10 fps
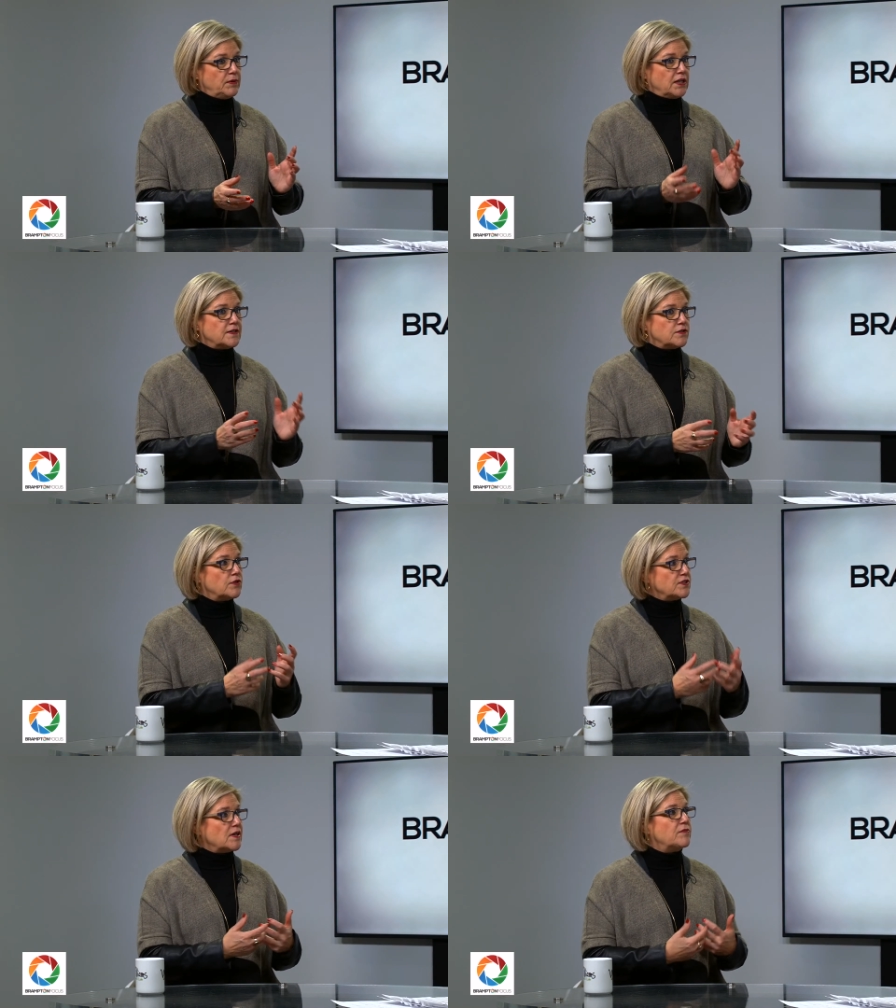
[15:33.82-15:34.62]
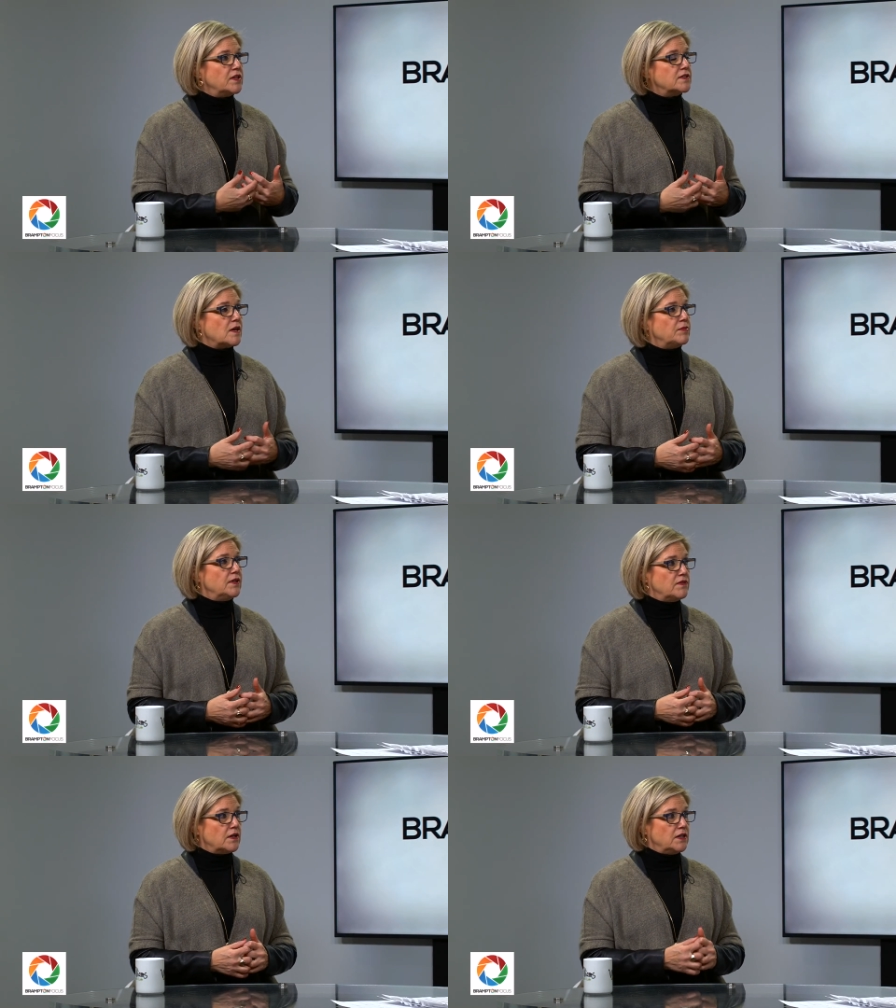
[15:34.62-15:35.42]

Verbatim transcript: because there are some things I believe that